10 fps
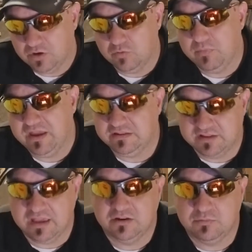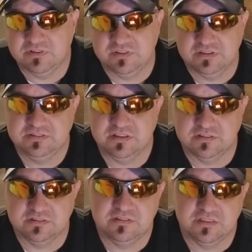maintain a
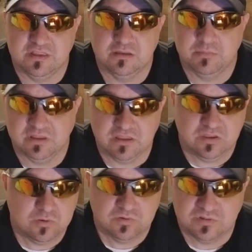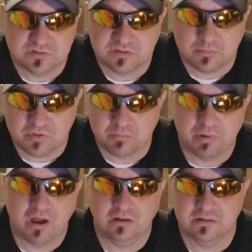resistance to them and get used to some of the
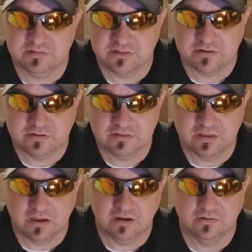pollens that are in the air.